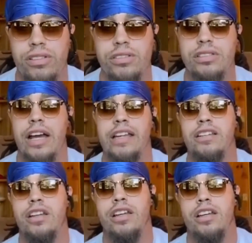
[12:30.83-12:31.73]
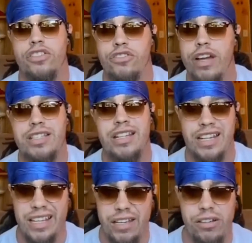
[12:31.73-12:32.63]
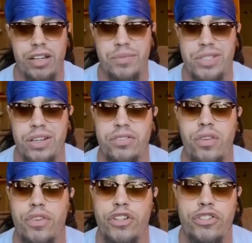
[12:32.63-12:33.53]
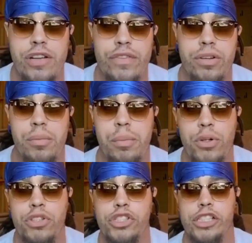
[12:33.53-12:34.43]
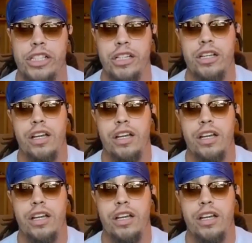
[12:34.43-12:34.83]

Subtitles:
like stressing and killing themselves over trivial bullshit.